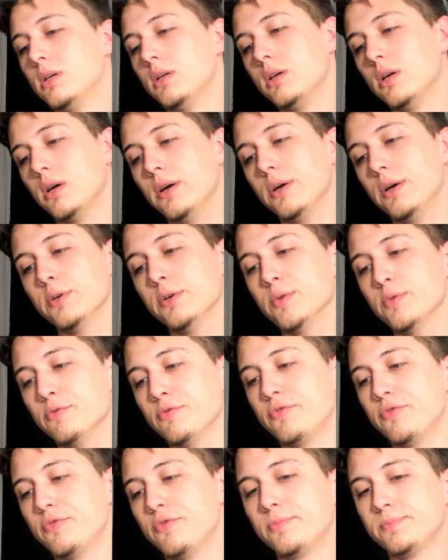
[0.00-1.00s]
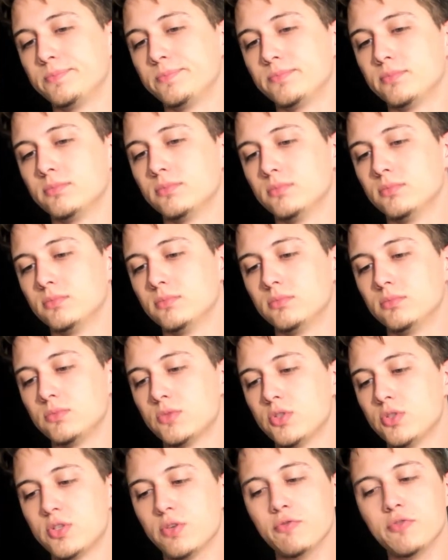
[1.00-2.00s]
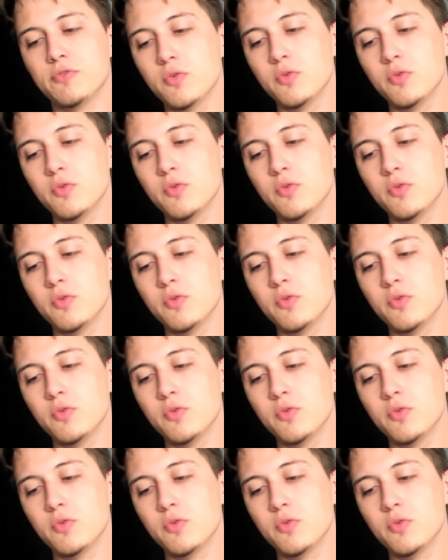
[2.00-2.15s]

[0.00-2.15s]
of just a few